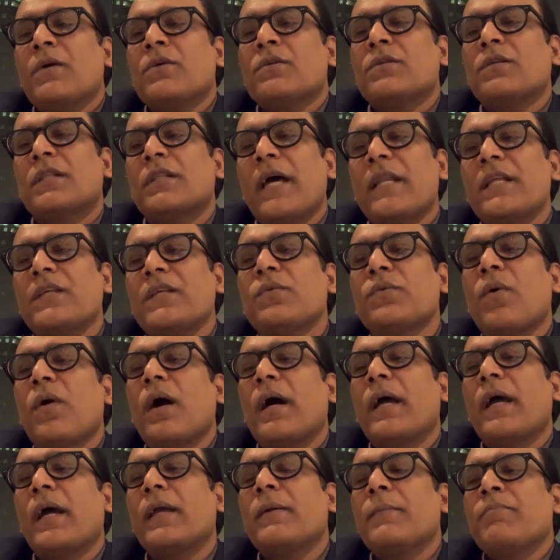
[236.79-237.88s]
So that is
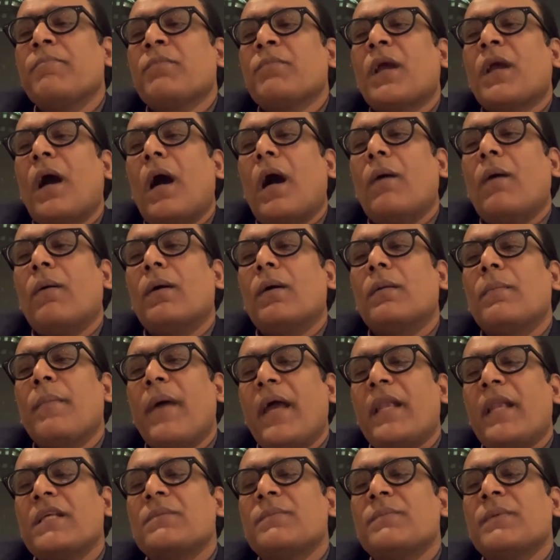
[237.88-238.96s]
why our
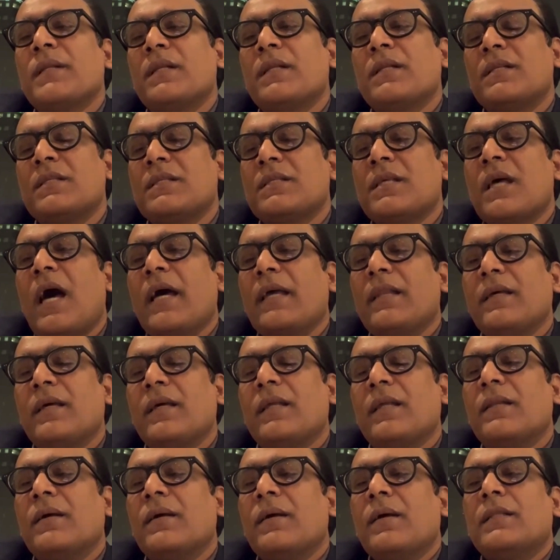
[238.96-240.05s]
management has
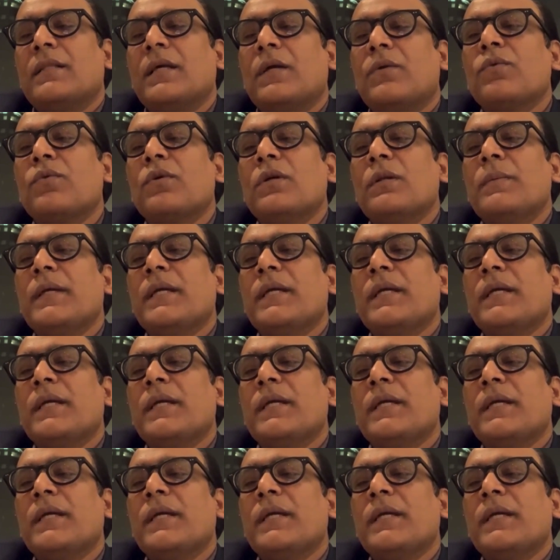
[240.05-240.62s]
decided that we'll